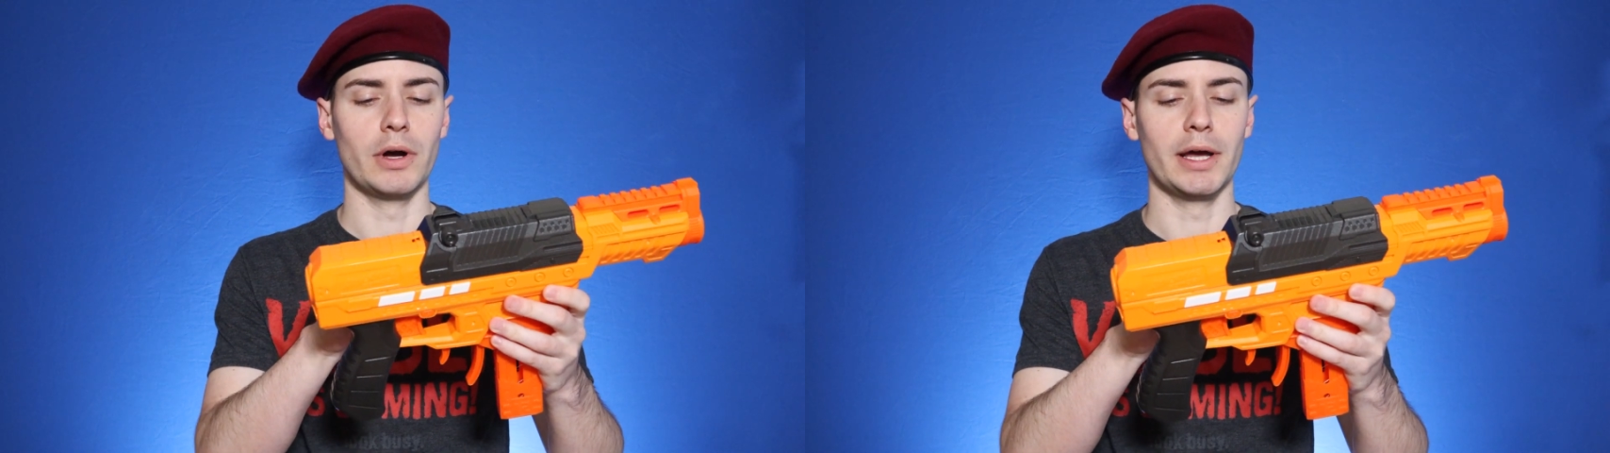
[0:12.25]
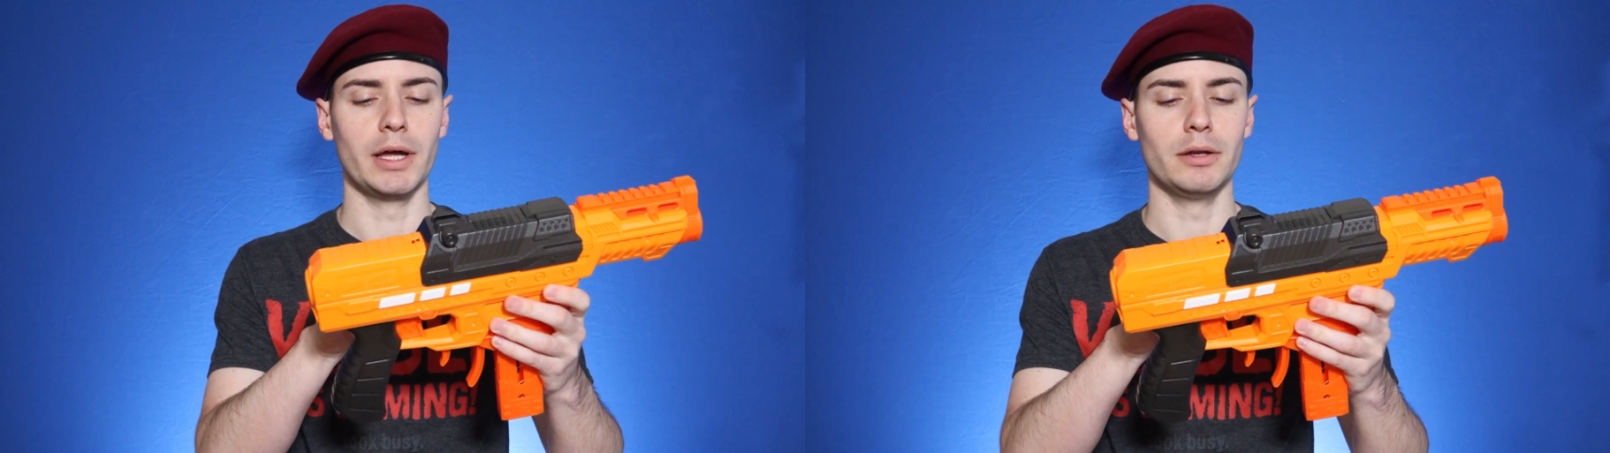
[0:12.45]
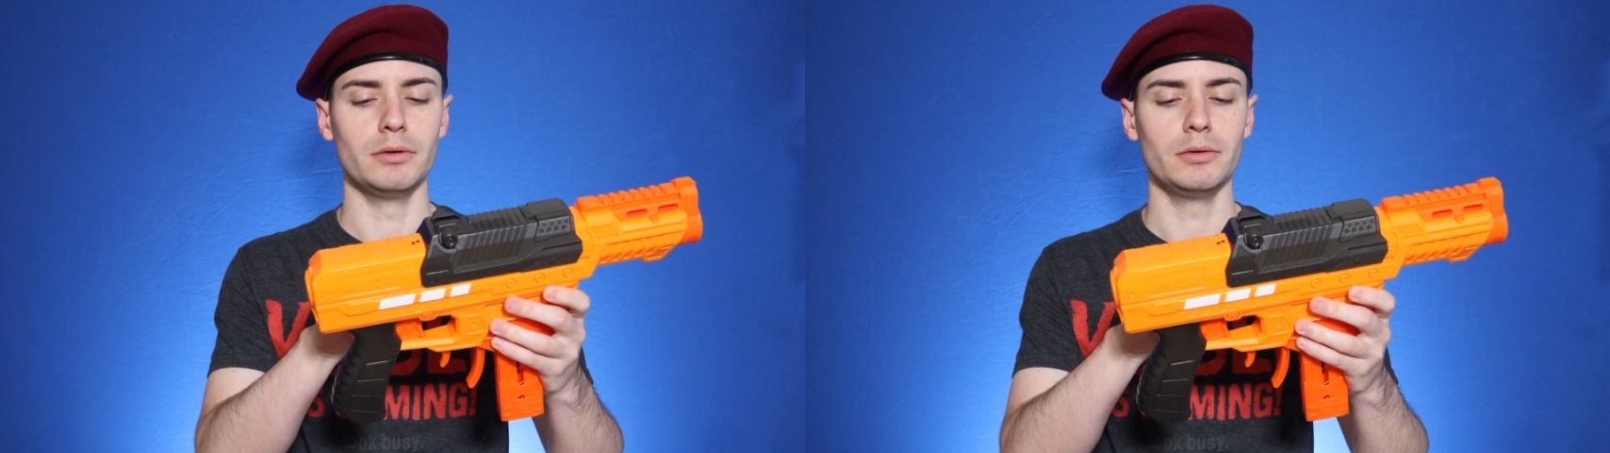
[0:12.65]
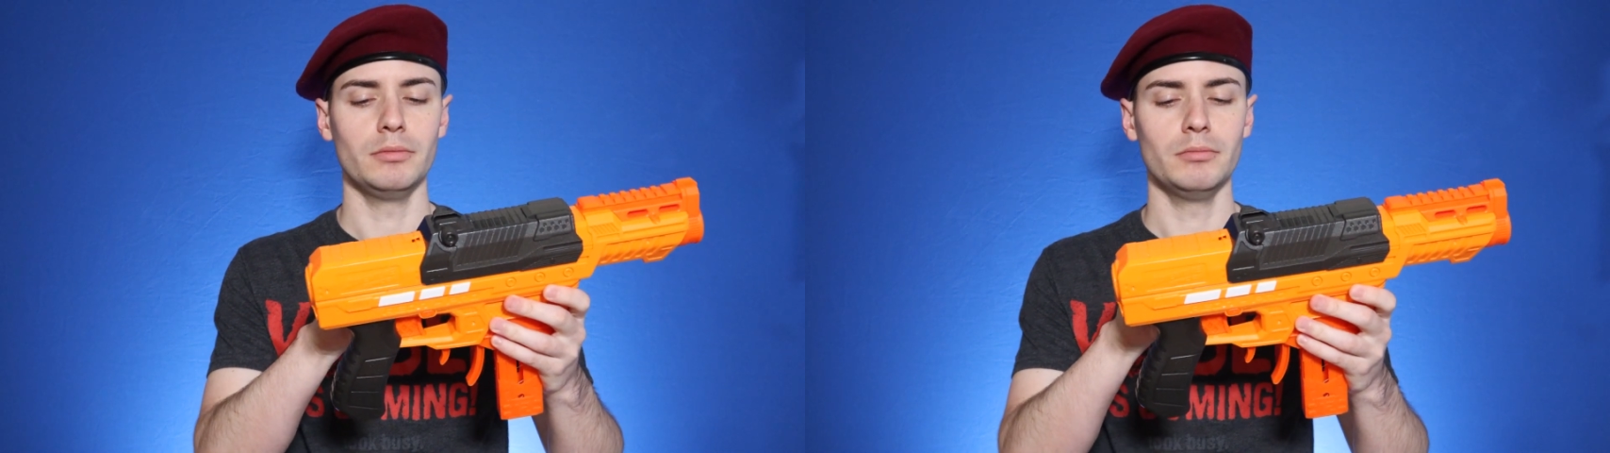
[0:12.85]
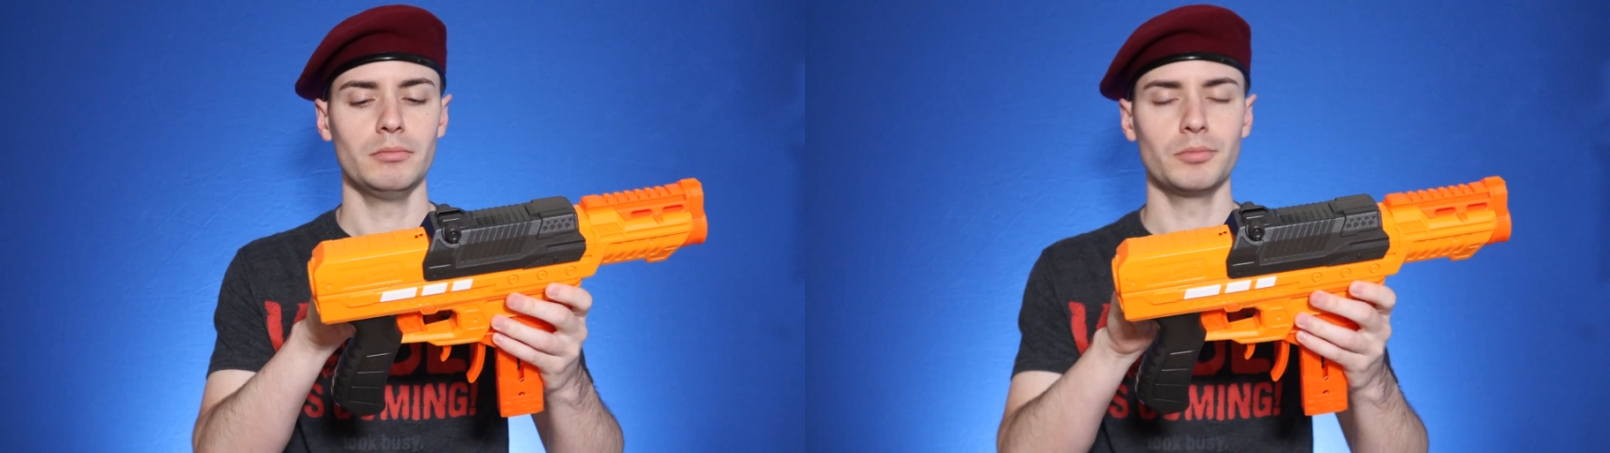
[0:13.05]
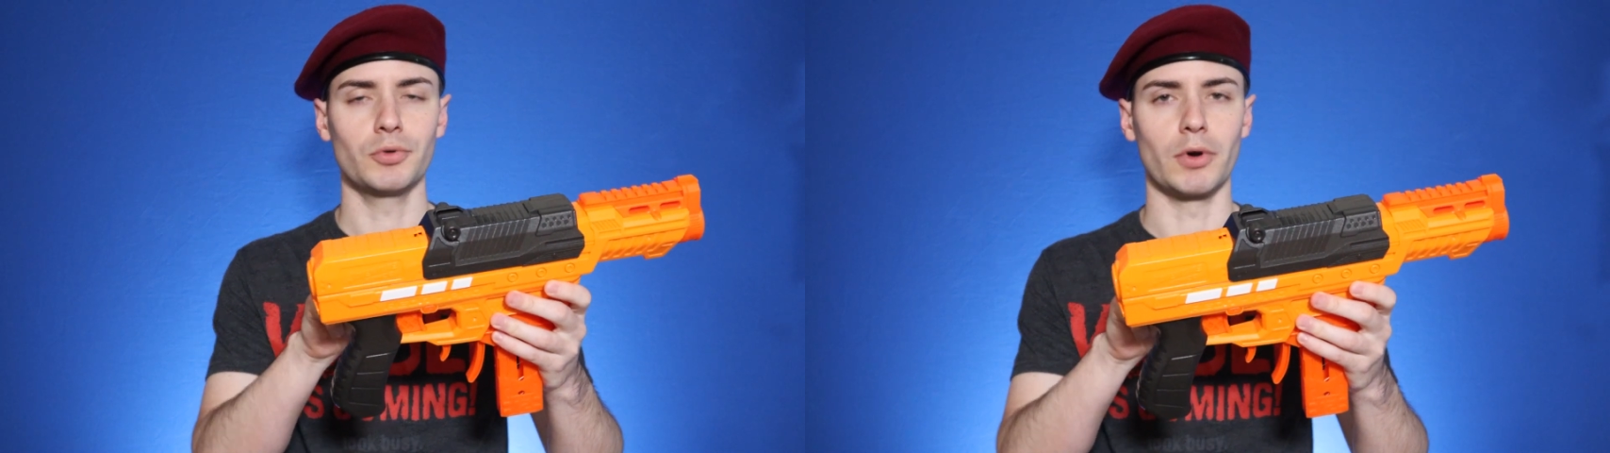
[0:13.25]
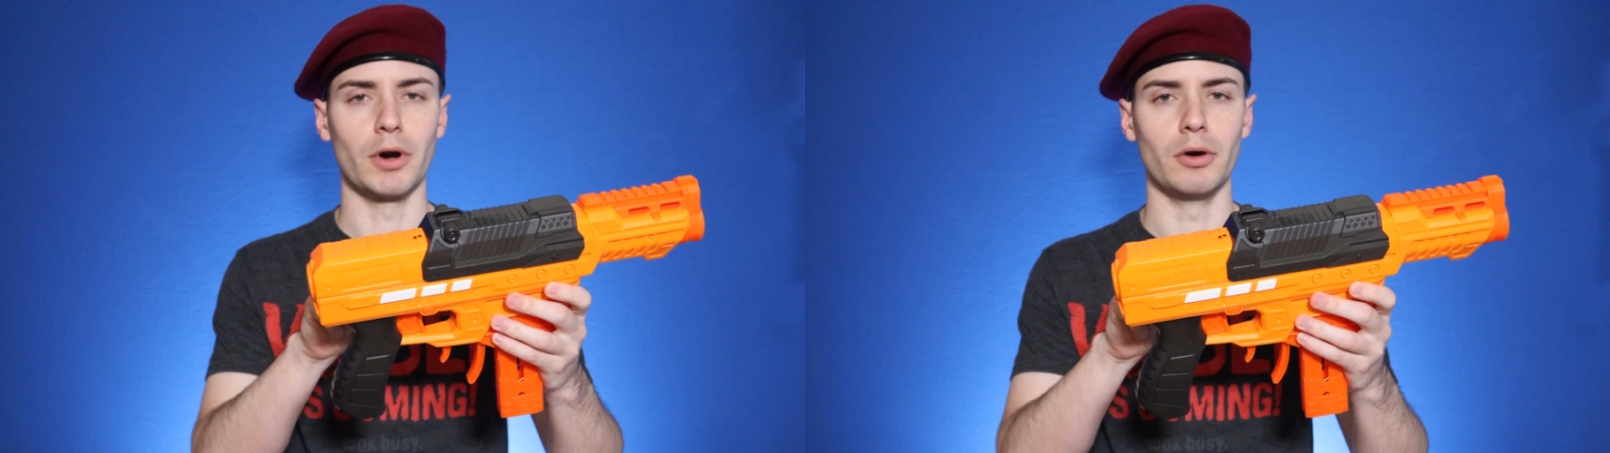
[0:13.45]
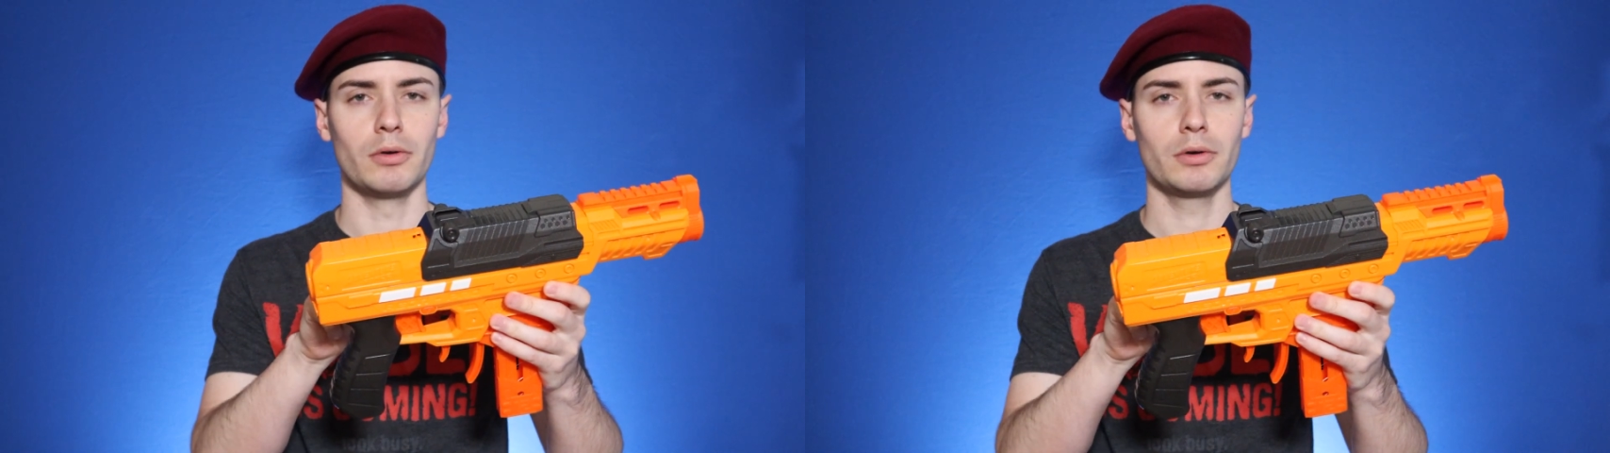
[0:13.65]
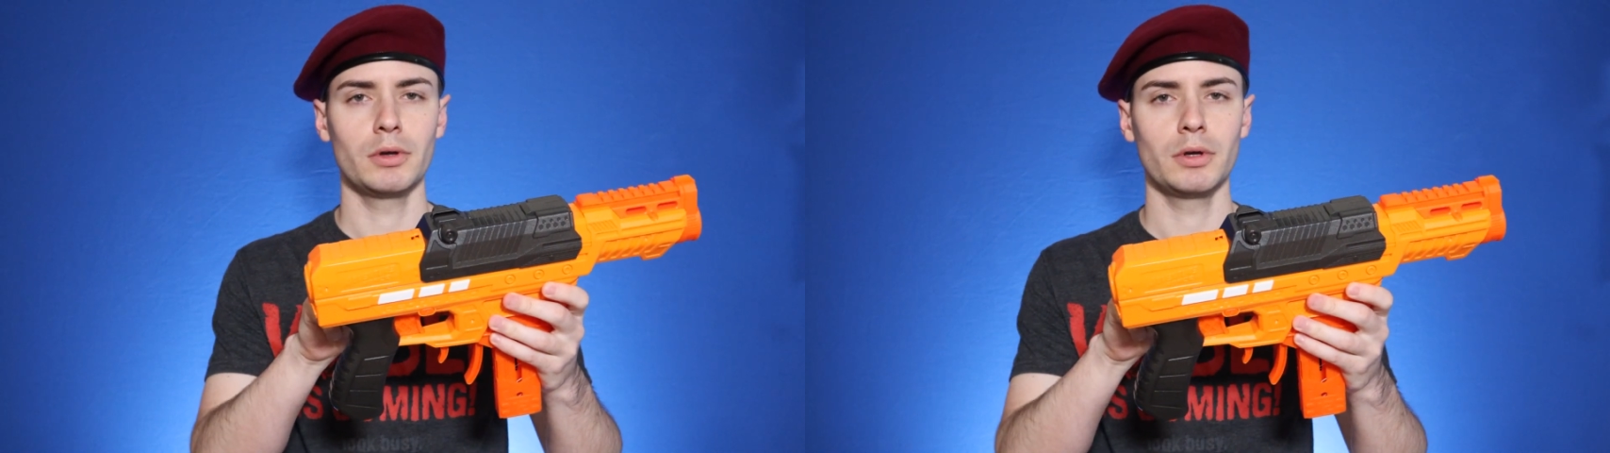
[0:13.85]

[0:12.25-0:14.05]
N Pro.